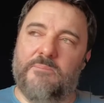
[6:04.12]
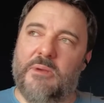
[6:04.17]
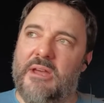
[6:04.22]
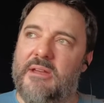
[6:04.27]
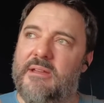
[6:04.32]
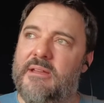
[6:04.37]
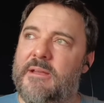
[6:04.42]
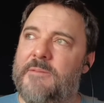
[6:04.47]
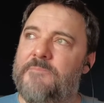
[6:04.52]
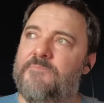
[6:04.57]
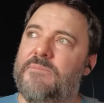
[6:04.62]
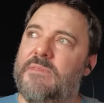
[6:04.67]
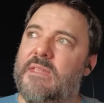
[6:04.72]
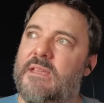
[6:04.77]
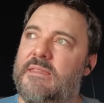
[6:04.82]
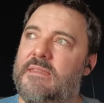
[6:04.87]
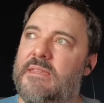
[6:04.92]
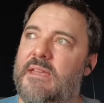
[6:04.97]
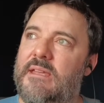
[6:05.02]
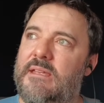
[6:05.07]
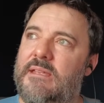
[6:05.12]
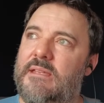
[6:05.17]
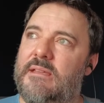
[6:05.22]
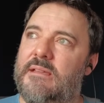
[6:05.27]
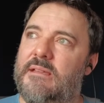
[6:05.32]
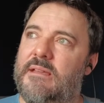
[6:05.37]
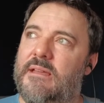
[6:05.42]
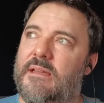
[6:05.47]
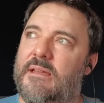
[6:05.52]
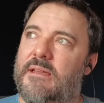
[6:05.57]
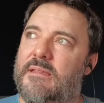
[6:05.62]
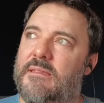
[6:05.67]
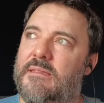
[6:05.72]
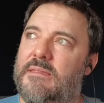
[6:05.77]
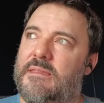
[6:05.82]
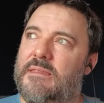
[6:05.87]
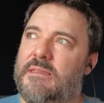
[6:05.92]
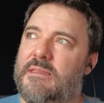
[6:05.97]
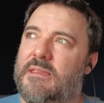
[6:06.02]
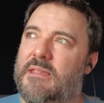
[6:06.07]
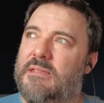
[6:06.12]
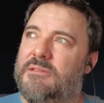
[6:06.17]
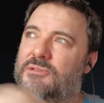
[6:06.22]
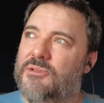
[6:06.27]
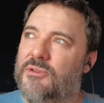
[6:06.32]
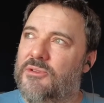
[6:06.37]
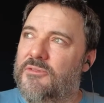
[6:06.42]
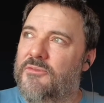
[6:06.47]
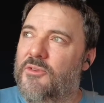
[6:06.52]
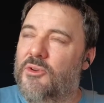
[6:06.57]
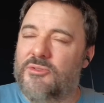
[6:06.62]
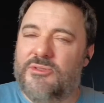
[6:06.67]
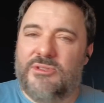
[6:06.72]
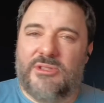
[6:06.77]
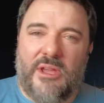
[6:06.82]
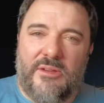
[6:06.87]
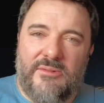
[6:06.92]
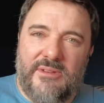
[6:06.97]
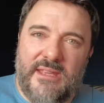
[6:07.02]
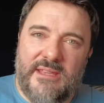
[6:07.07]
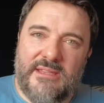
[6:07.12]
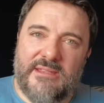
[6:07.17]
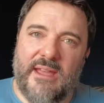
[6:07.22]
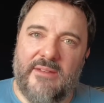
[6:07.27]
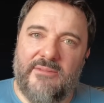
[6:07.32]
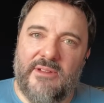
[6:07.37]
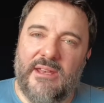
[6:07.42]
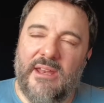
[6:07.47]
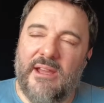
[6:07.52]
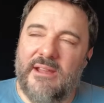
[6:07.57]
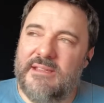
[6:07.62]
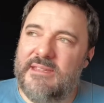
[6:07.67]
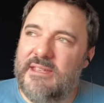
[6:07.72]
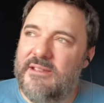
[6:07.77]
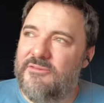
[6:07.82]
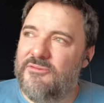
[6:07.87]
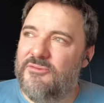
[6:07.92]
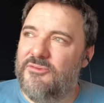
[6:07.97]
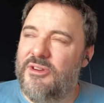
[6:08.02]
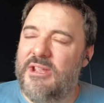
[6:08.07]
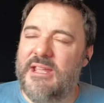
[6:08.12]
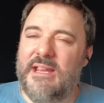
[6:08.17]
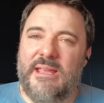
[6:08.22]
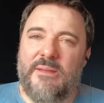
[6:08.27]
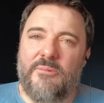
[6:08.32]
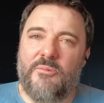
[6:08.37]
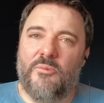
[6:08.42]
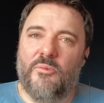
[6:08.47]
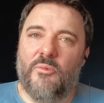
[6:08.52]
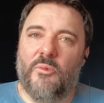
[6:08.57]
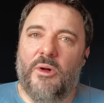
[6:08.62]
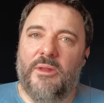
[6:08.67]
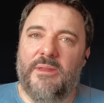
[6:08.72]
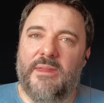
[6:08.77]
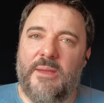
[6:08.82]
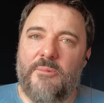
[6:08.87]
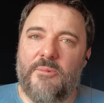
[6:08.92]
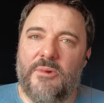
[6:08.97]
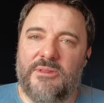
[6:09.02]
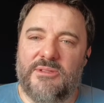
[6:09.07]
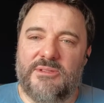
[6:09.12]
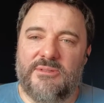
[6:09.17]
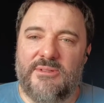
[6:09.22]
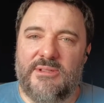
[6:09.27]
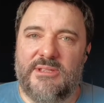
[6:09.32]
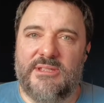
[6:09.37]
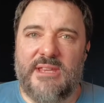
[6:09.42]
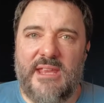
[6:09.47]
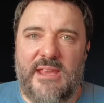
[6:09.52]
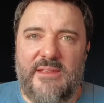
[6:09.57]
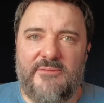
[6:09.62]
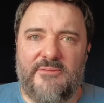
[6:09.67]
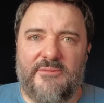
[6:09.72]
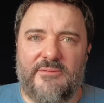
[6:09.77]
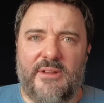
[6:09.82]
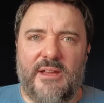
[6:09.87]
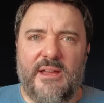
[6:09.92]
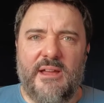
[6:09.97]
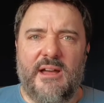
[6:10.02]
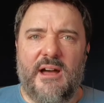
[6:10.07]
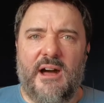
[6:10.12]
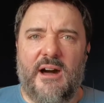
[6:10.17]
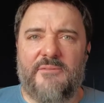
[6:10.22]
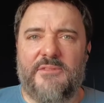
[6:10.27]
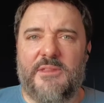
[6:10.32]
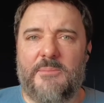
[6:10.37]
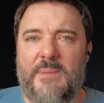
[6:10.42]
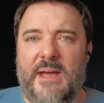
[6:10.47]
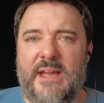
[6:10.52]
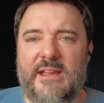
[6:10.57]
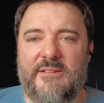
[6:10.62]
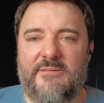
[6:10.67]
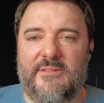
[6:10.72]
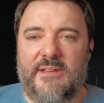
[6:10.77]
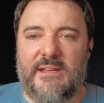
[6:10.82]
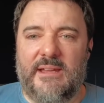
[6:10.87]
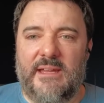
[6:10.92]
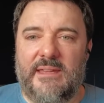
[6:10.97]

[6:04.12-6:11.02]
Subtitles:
but they sort of also need to have an idea of really what they want to achieve off the back of it.